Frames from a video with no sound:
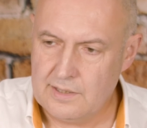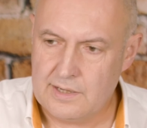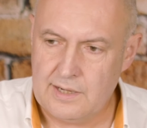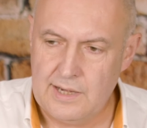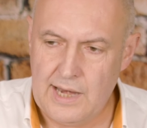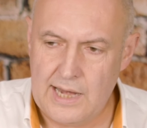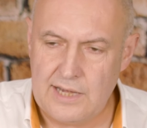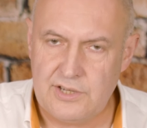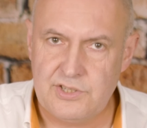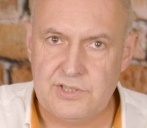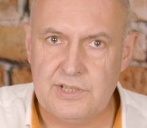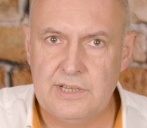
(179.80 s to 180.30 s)

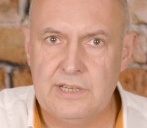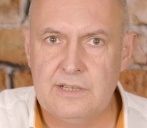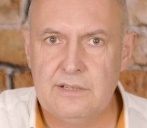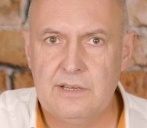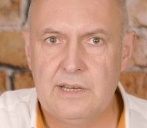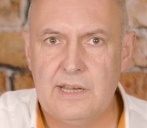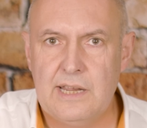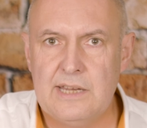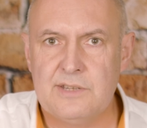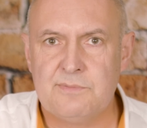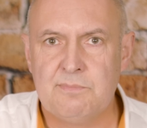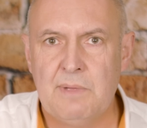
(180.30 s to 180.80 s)
connection
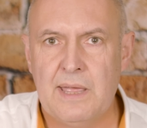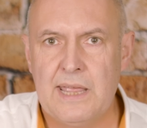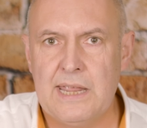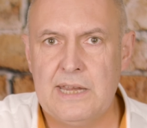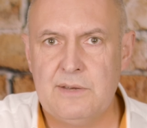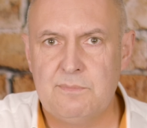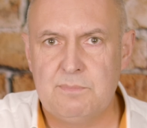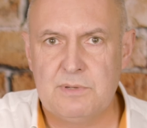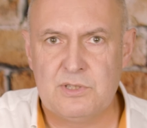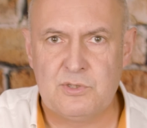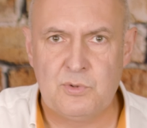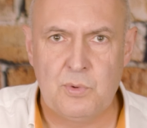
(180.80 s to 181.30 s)
is
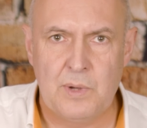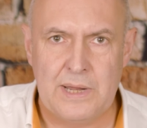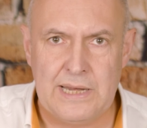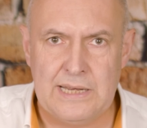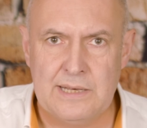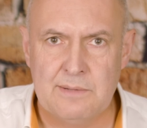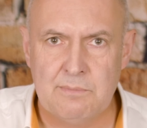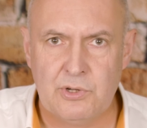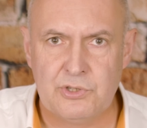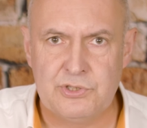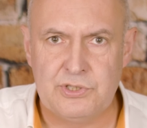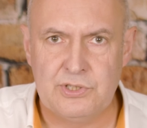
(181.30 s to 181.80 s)
made between
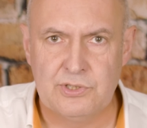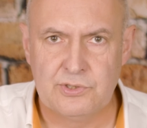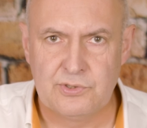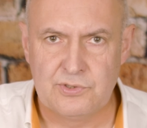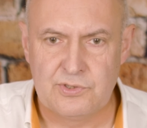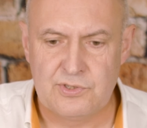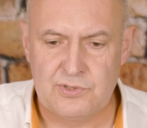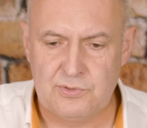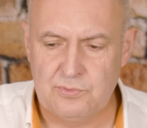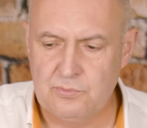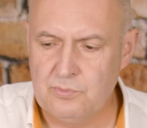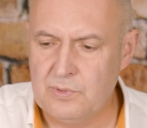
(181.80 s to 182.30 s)
the
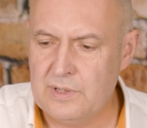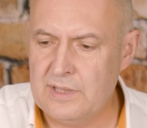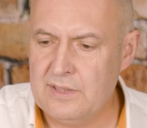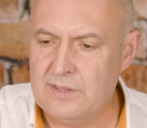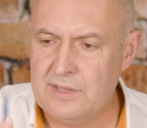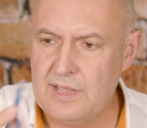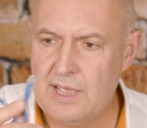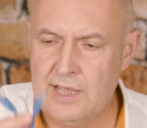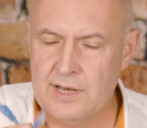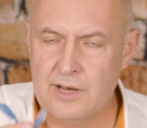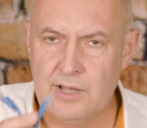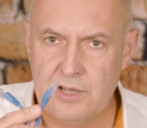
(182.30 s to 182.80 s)
modules with
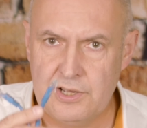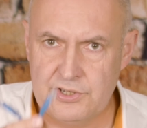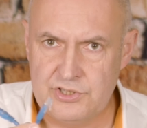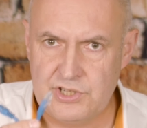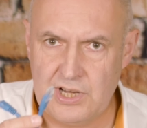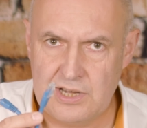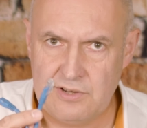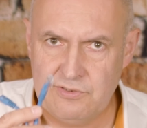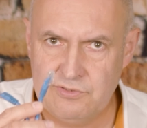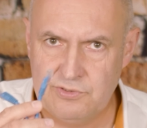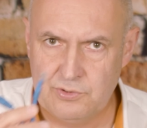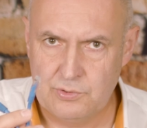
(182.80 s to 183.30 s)
an
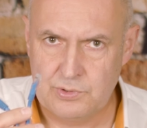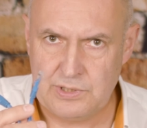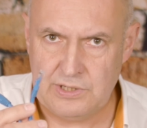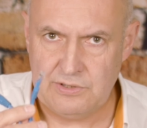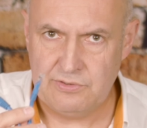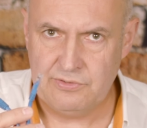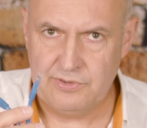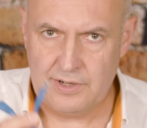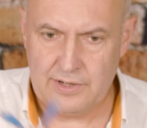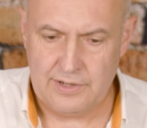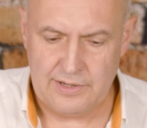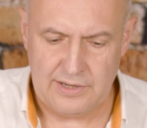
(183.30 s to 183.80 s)

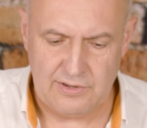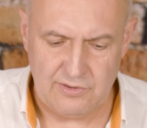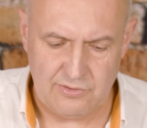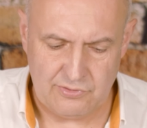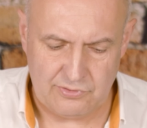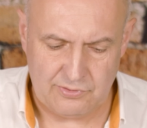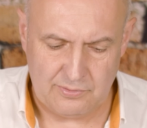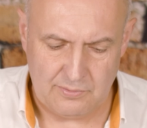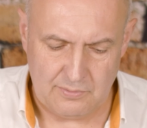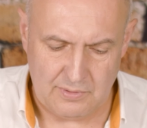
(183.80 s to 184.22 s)
RJ45